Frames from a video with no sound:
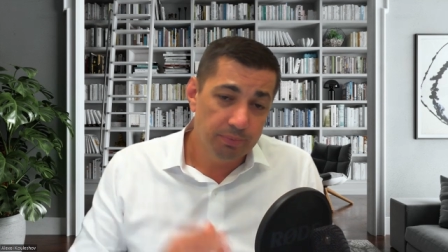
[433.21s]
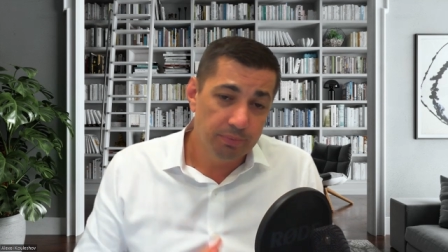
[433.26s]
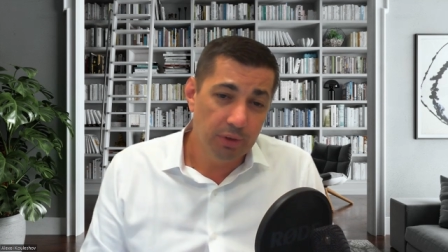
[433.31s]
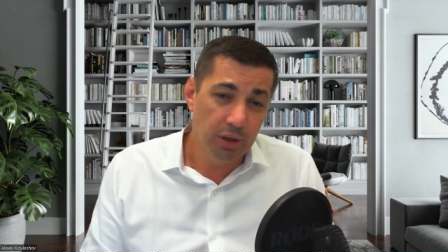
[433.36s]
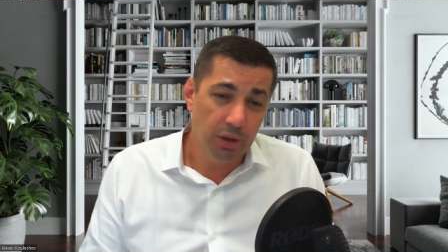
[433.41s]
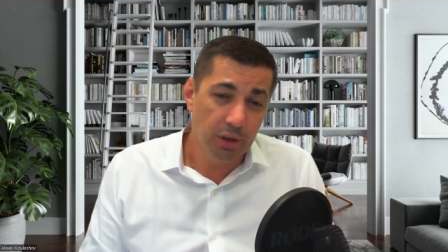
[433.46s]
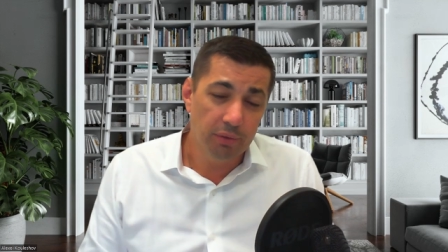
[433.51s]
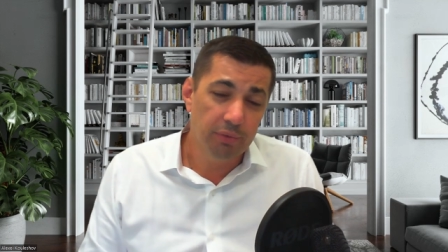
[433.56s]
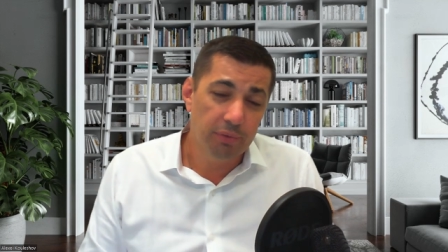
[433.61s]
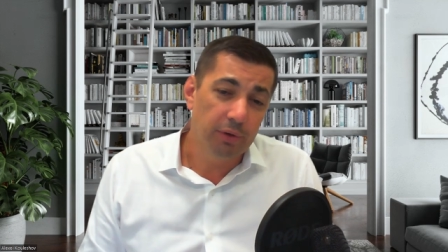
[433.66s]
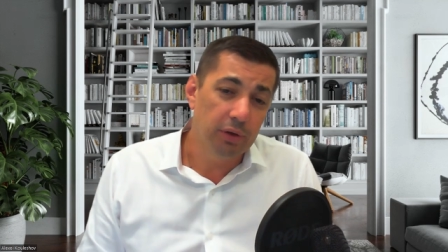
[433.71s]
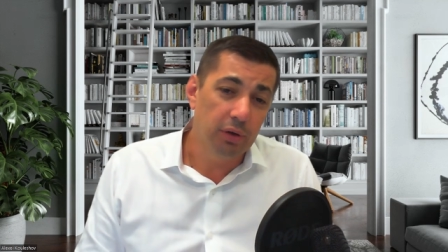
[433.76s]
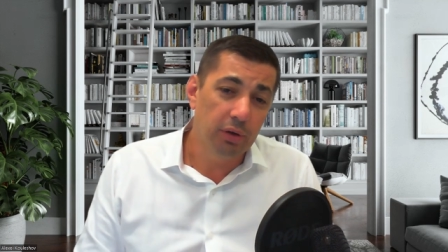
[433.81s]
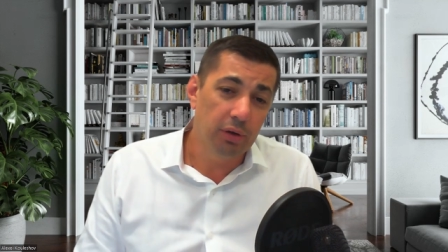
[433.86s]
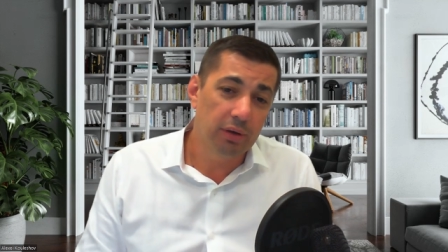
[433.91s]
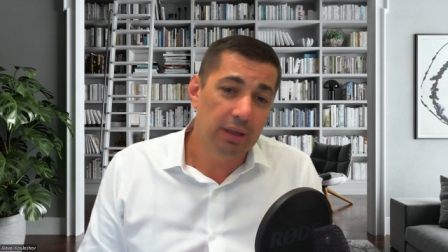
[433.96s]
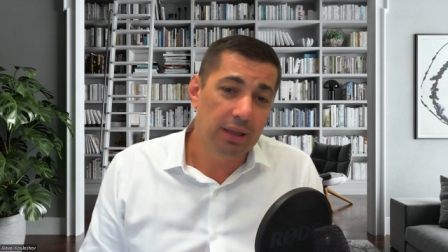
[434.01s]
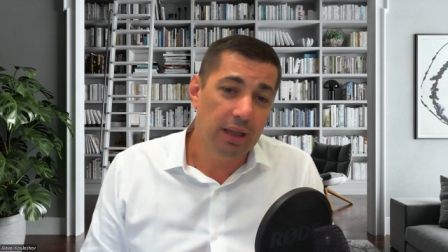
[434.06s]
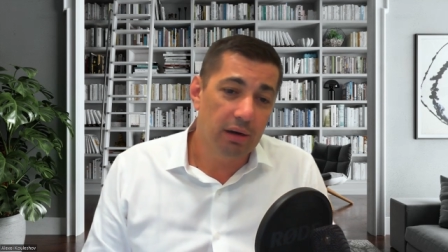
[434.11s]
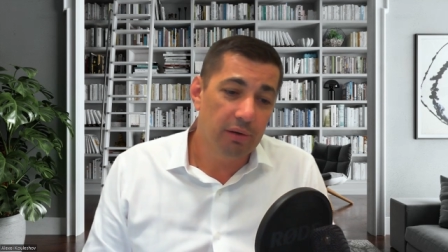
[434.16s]
for you
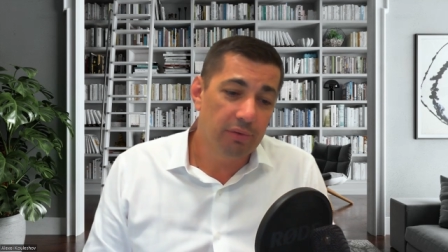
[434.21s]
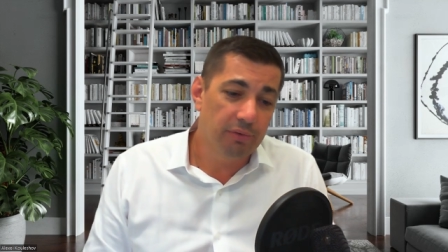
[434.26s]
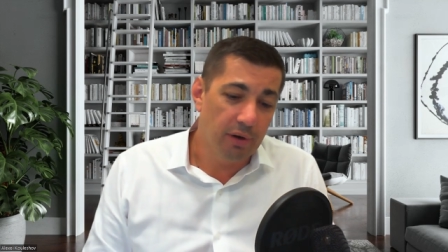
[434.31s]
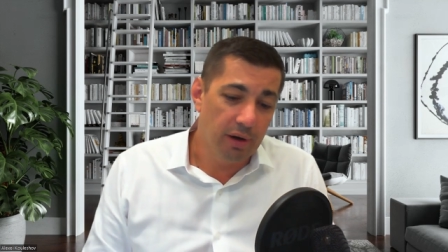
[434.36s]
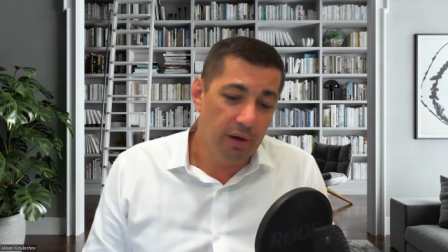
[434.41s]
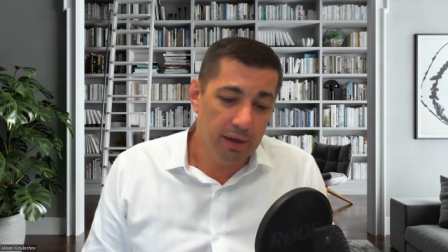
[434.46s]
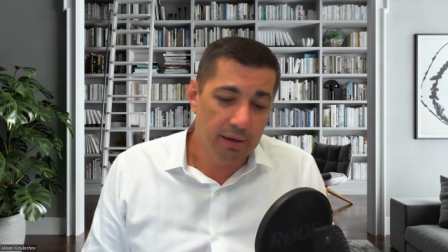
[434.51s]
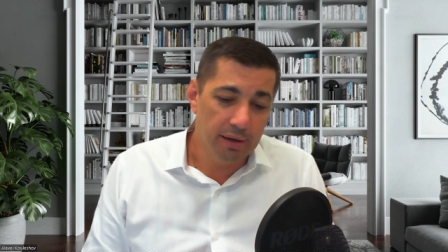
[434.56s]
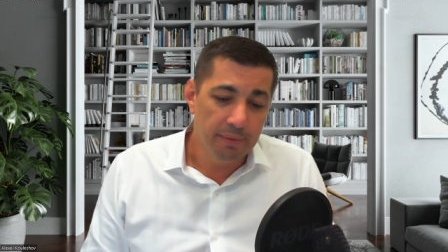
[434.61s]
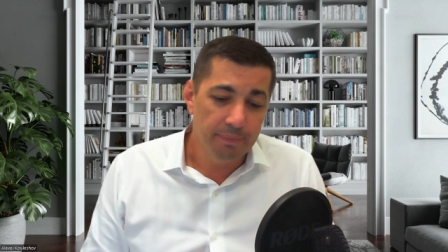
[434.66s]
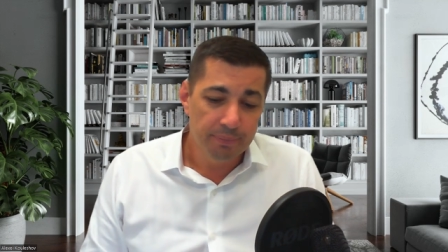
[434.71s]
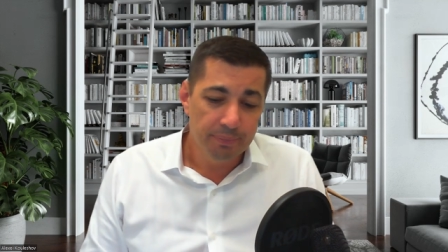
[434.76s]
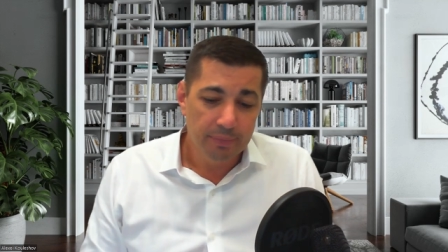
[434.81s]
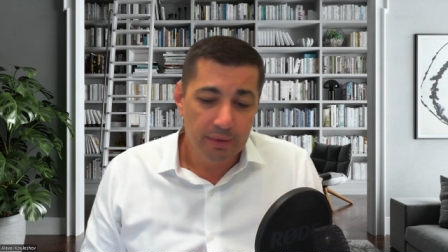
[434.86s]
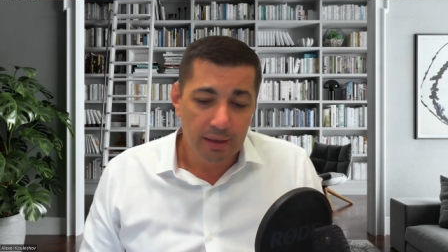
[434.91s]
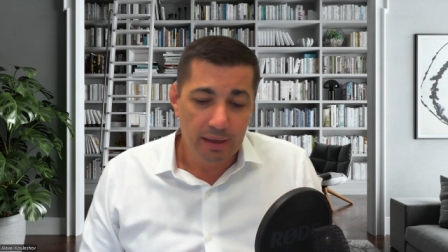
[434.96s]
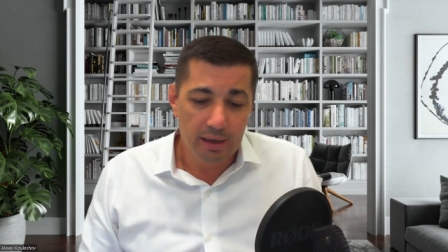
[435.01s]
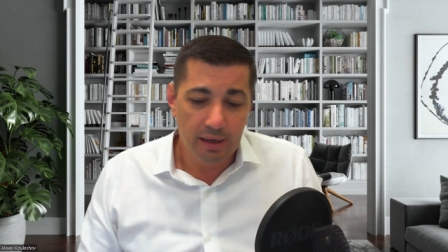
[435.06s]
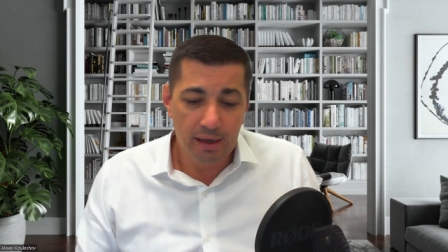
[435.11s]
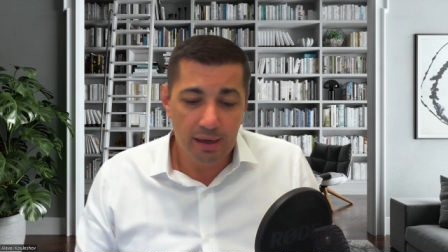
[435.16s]
to clarify
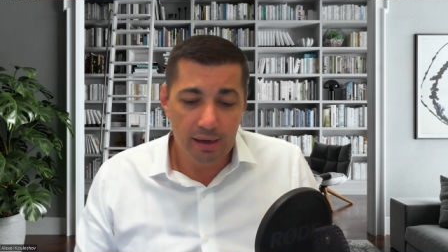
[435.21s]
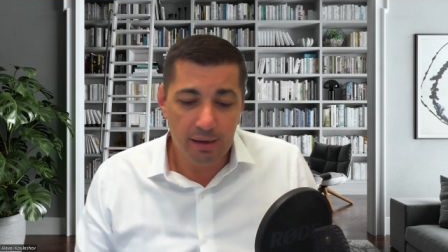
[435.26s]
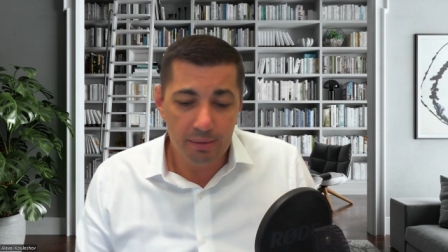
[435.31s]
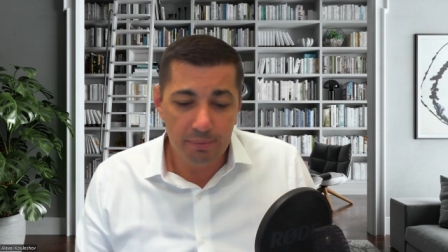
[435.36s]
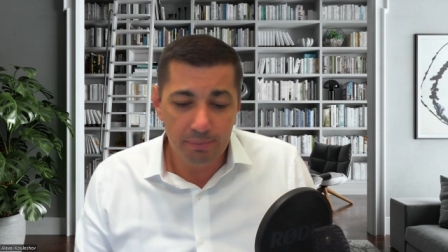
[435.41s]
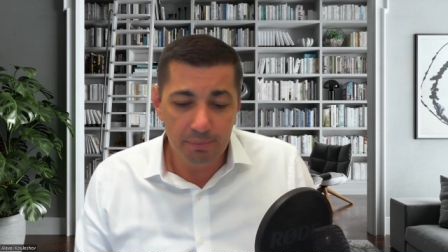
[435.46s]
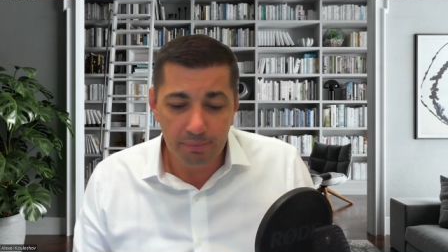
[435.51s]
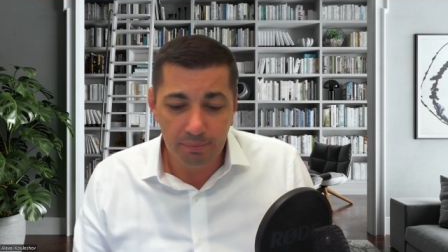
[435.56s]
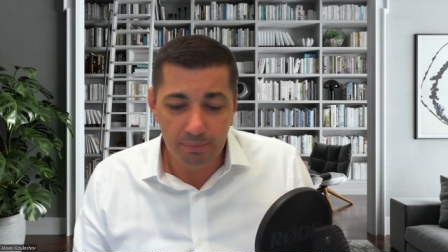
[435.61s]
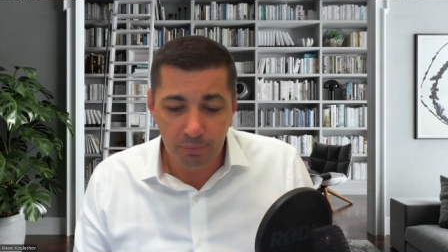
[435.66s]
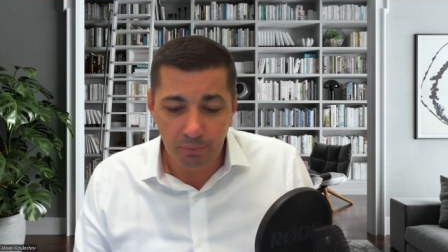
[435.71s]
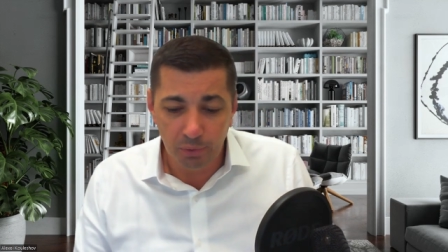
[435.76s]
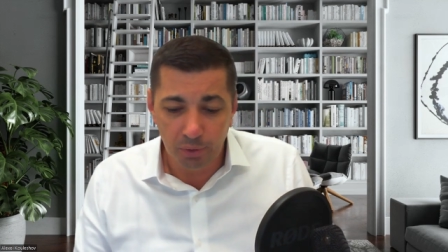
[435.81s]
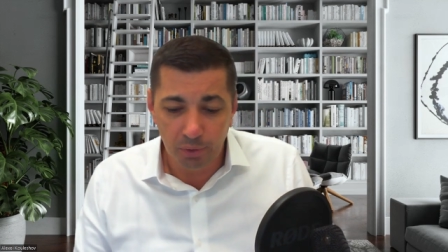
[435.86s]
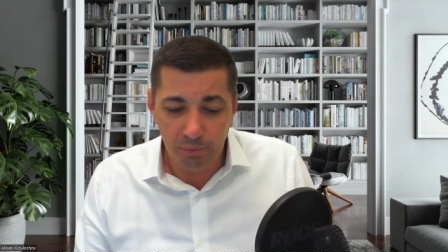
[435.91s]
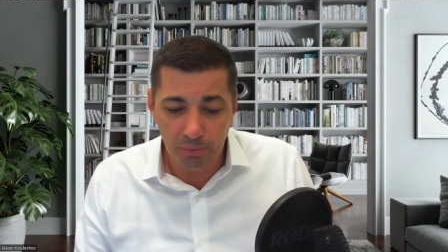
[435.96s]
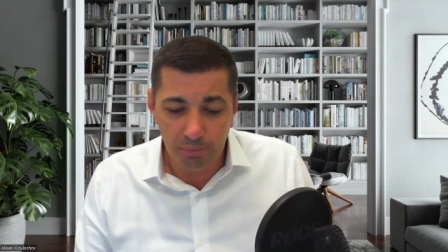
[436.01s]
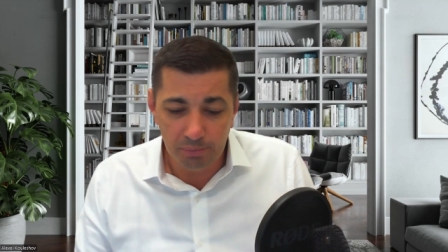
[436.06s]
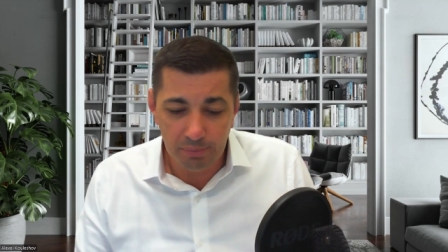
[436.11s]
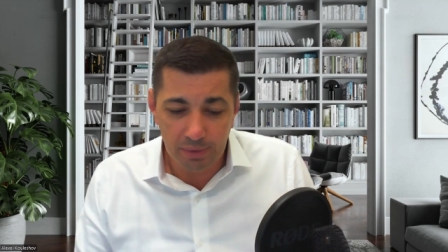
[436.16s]

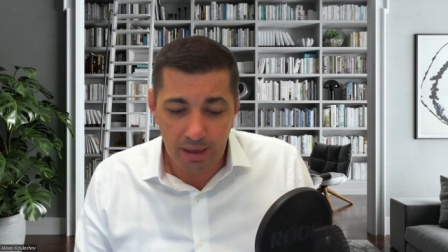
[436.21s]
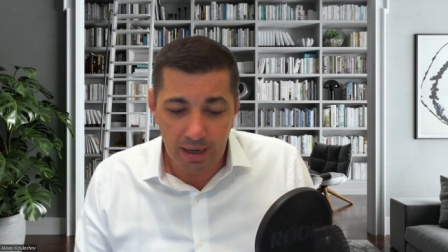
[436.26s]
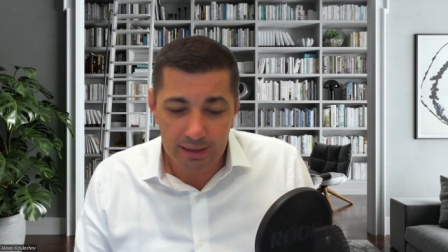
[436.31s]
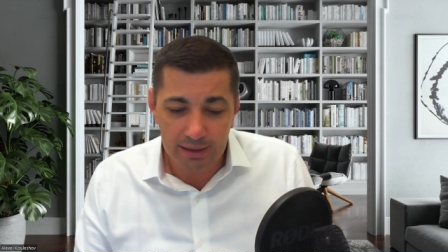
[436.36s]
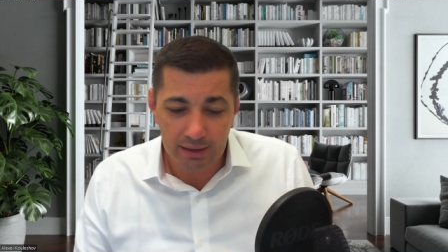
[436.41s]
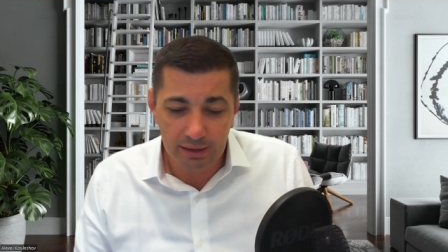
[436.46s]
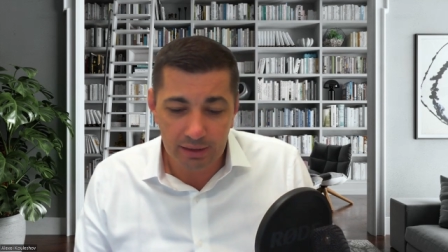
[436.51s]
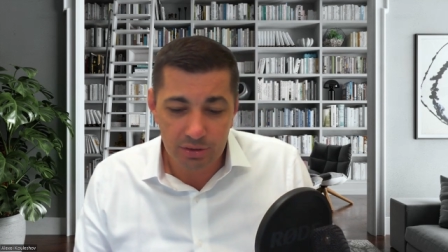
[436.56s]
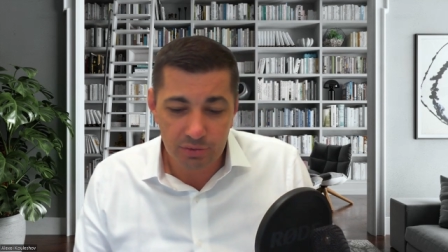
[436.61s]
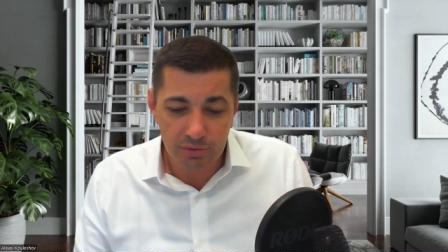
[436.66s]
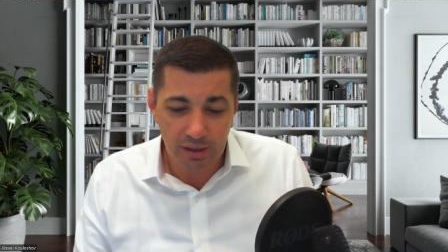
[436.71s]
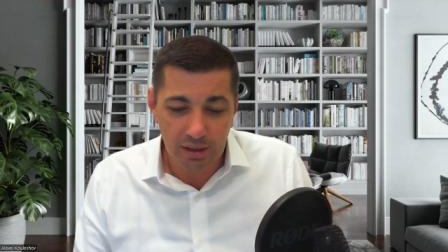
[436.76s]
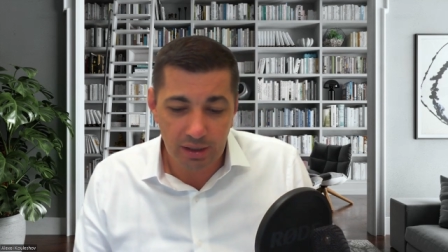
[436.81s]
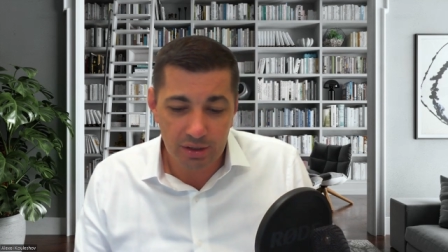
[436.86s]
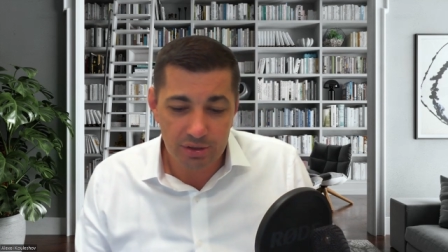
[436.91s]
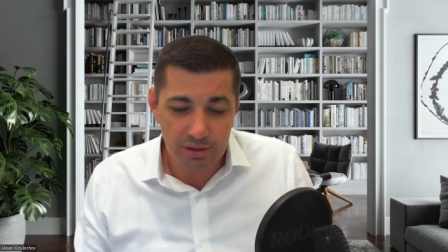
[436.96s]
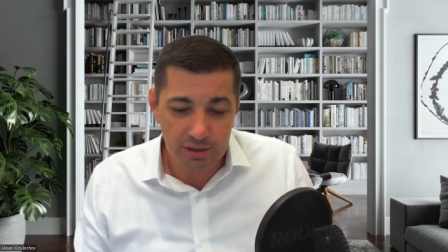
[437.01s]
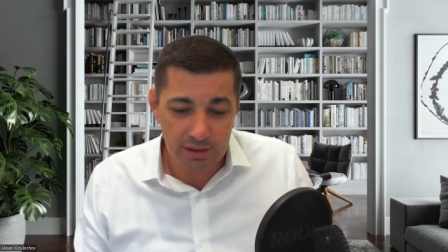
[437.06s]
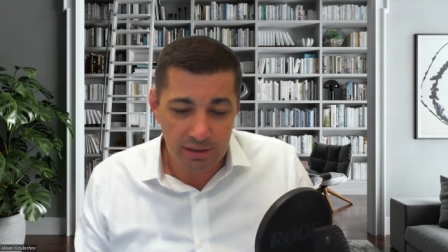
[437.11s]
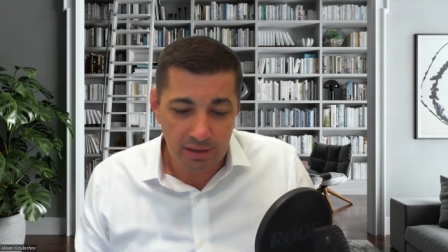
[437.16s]
what marketing
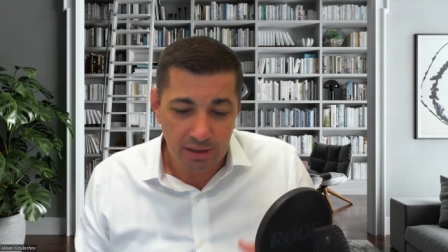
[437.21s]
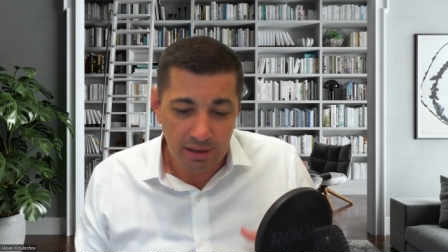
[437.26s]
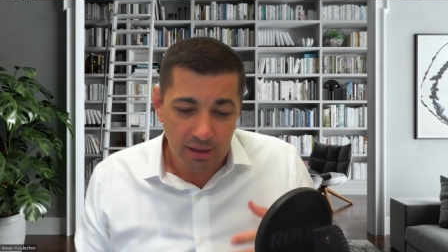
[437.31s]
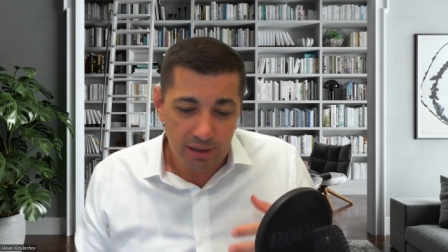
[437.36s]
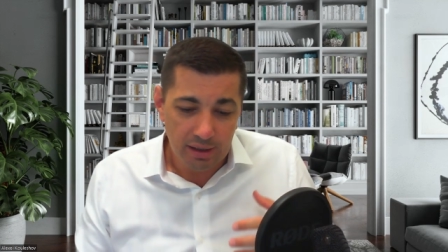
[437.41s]
strategy